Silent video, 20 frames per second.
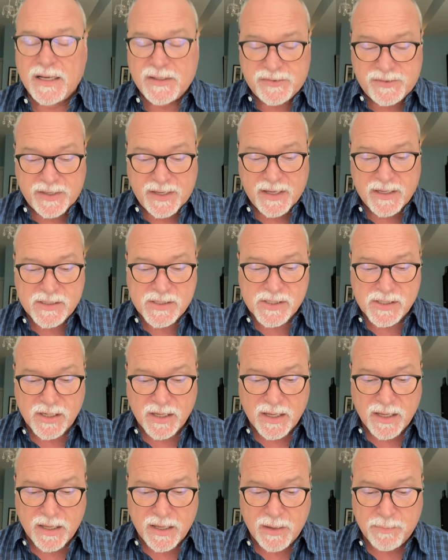said
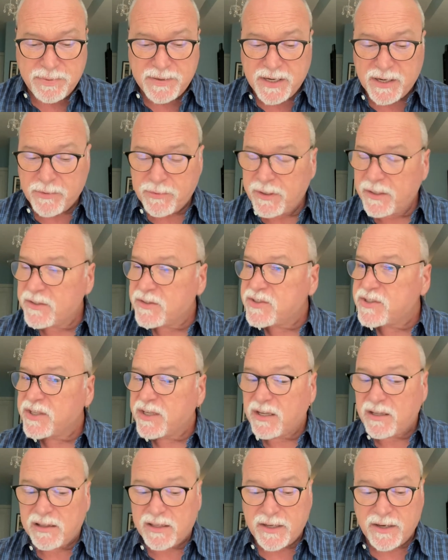
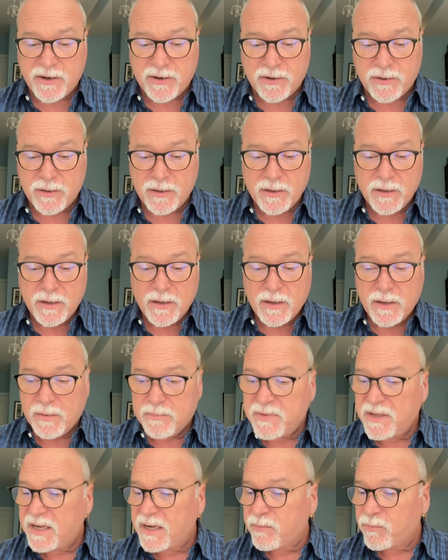appearance, clear,
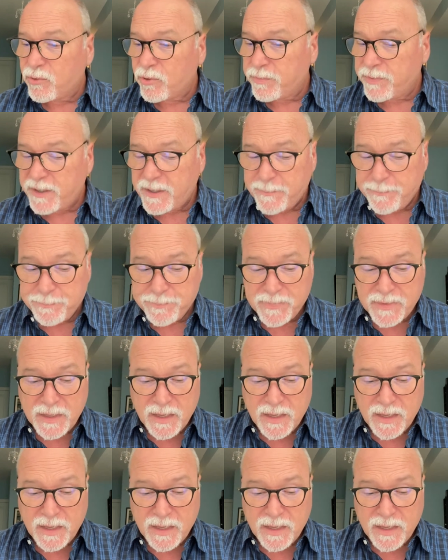medium ruby.